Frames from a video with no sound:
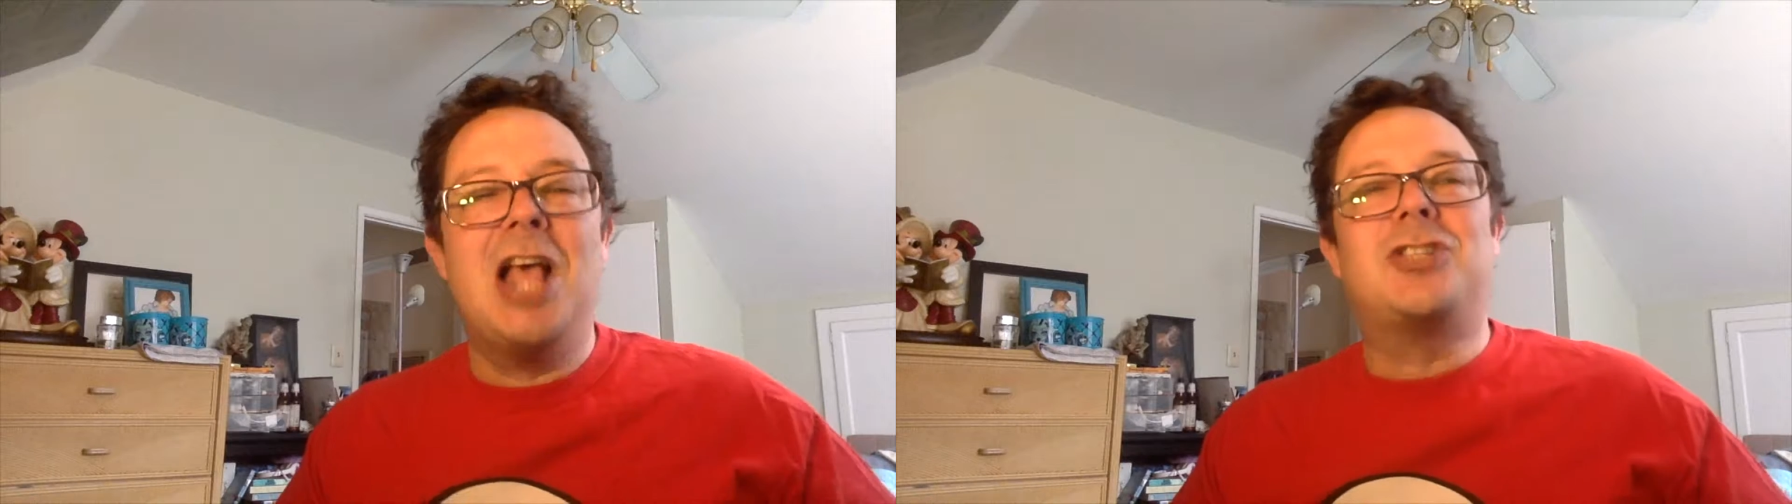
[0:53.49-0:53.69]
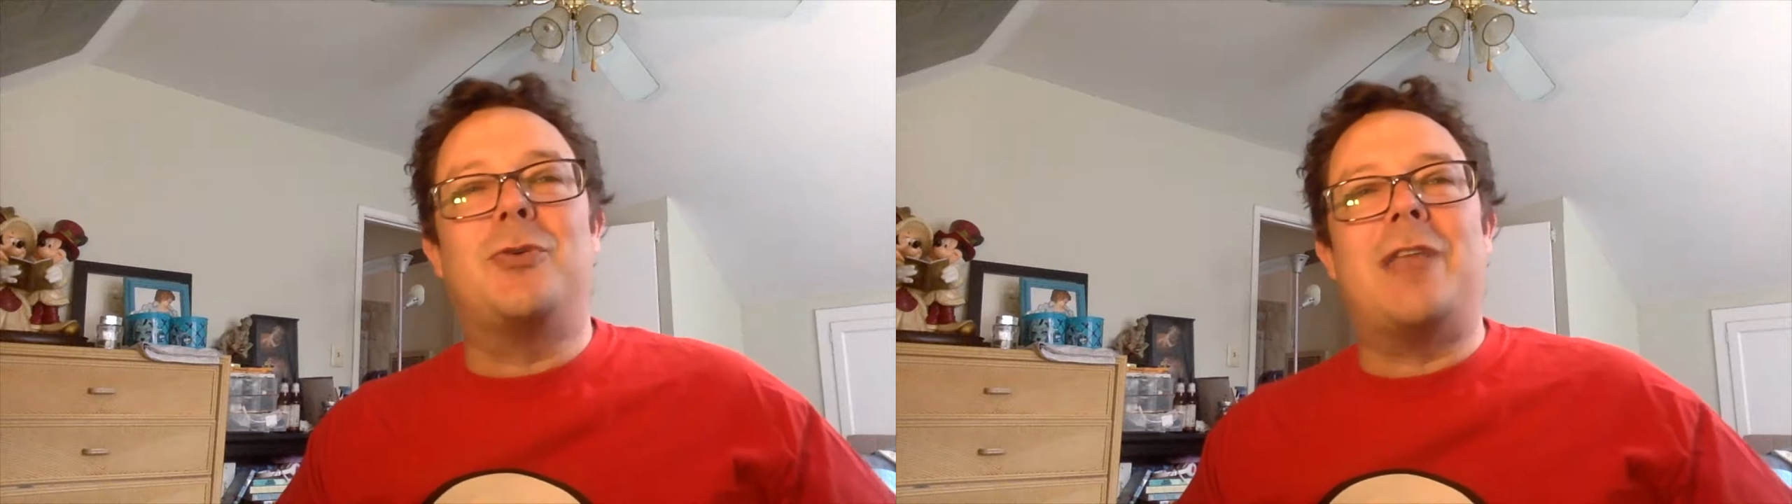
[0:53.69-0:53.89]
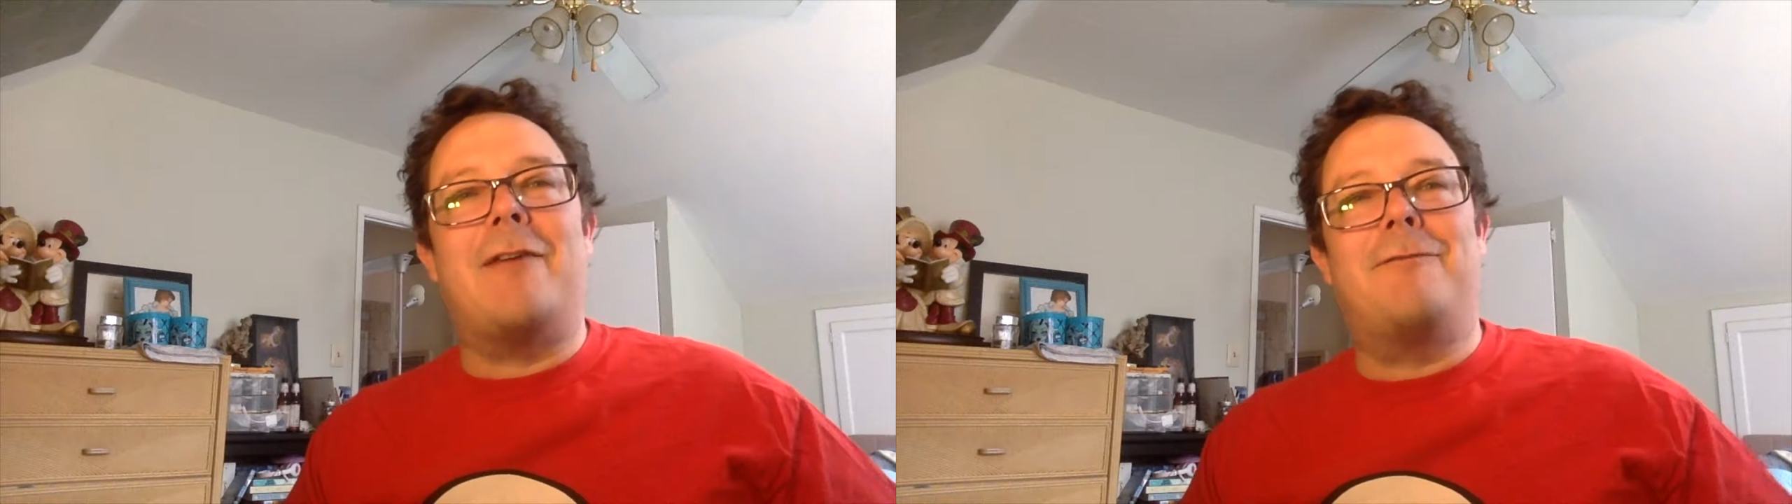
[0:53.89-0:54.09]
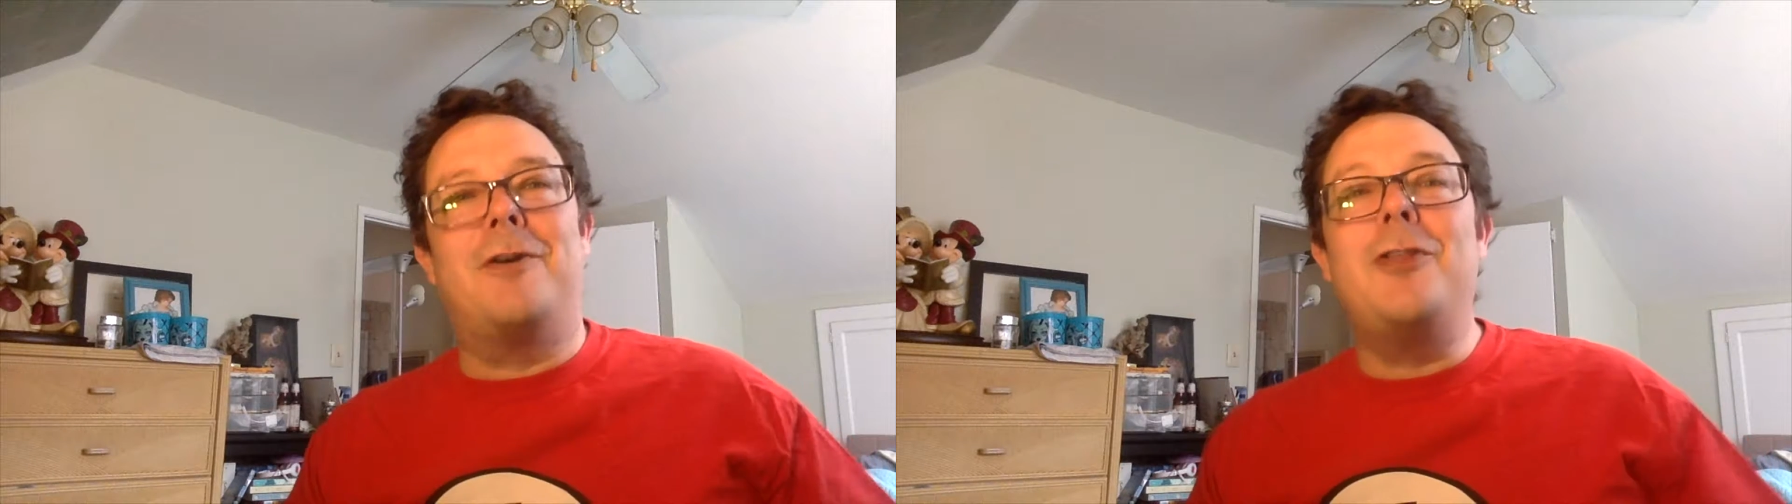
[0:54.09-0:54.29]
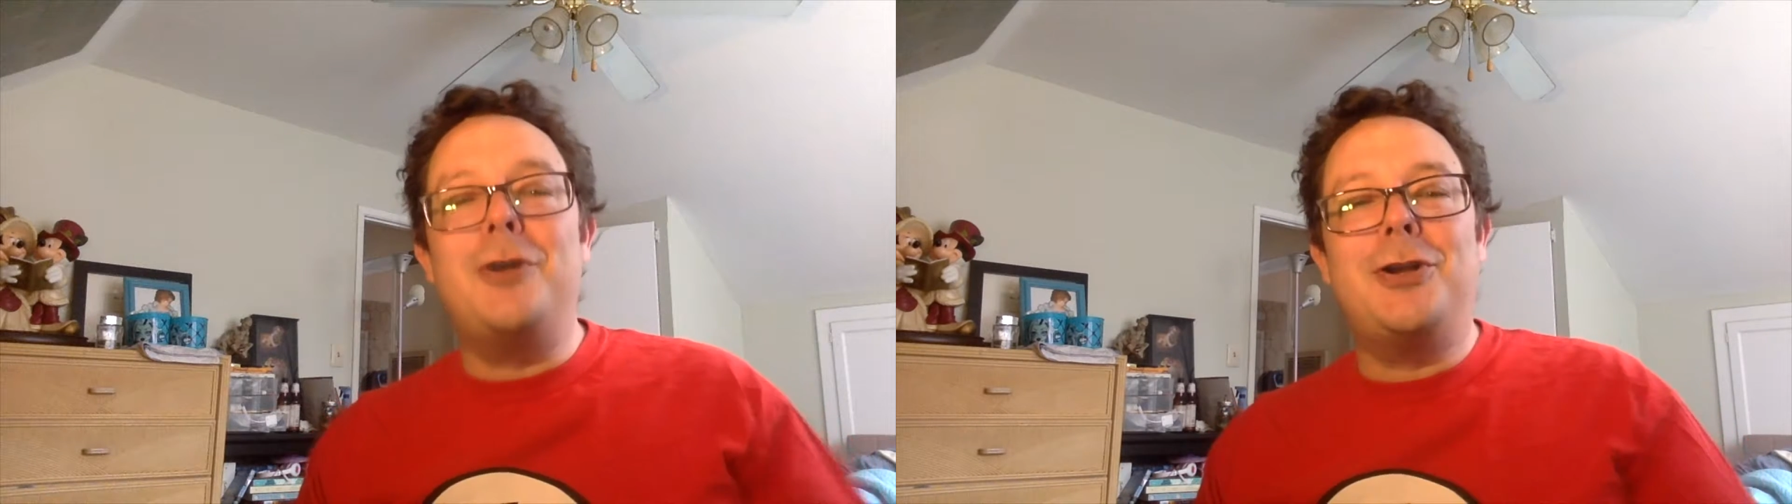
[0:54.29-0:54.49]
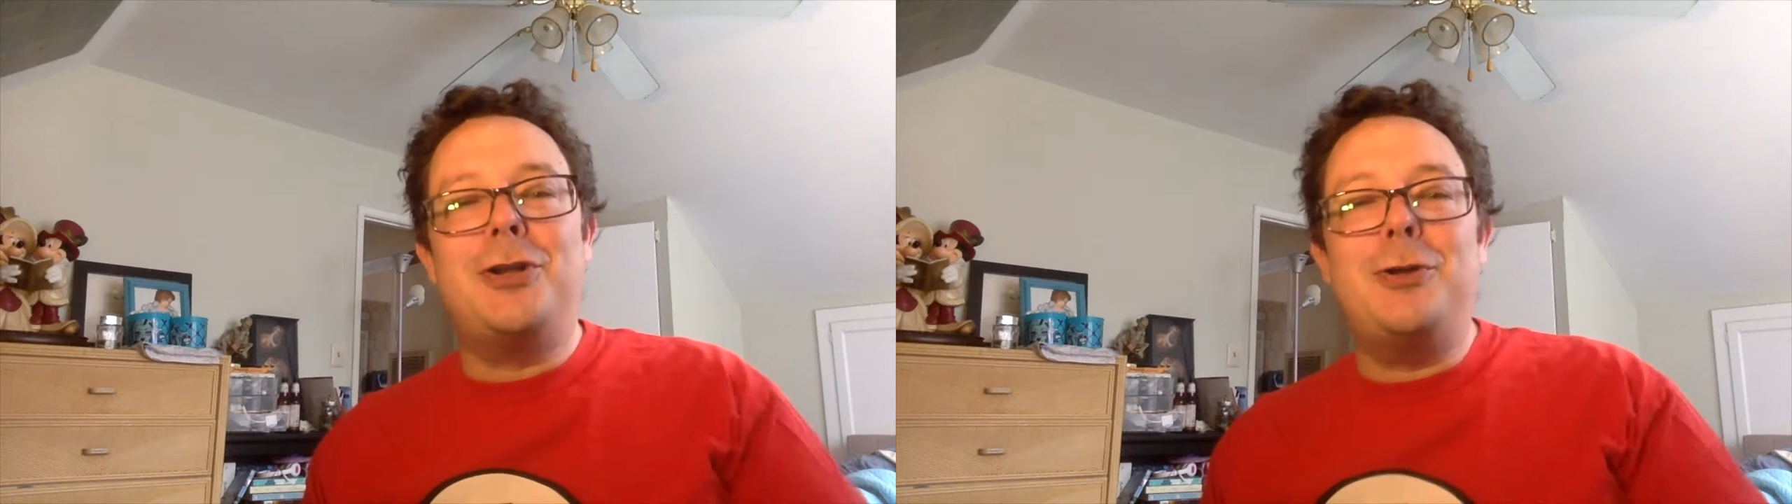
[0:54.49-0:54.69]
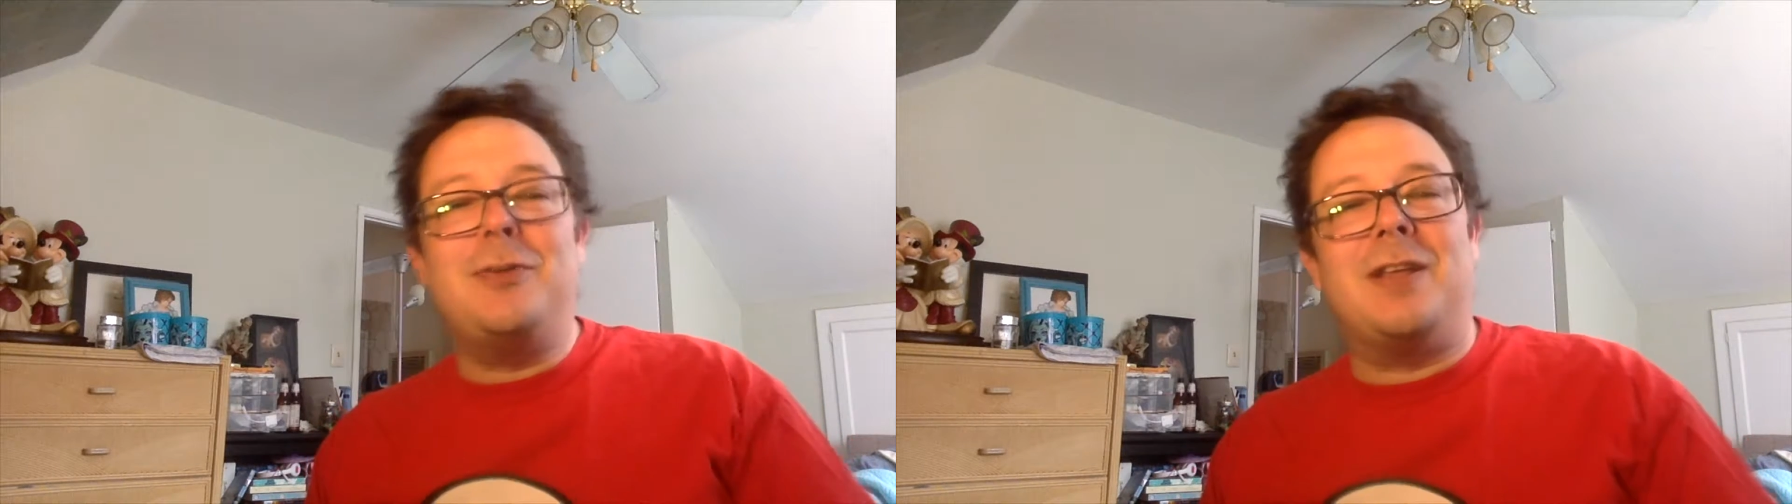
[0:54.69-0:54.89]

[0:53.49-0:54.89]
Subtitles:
so without further ado,